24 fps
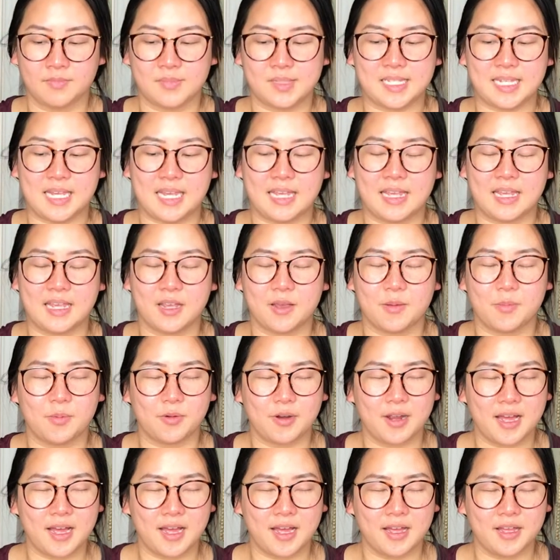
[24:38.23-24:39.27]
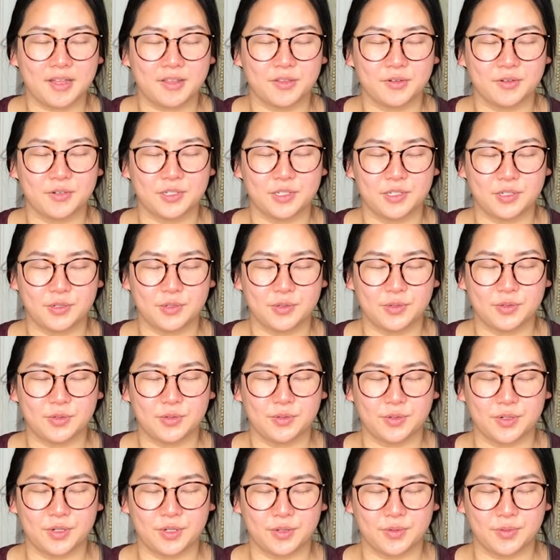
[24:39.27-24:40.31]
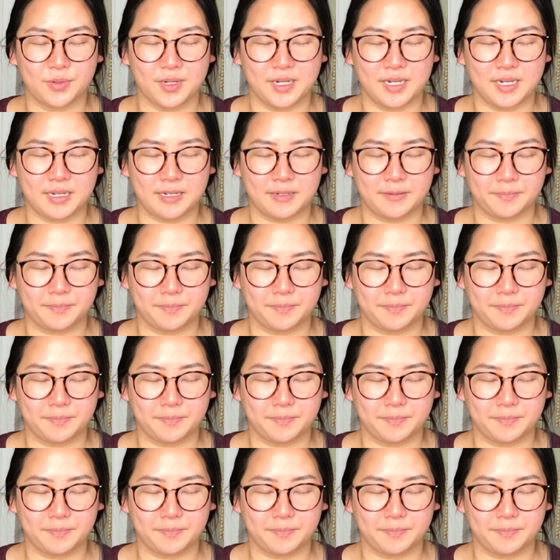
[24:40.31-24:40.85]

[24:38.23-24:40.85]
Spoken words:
Taking a breath or two or three.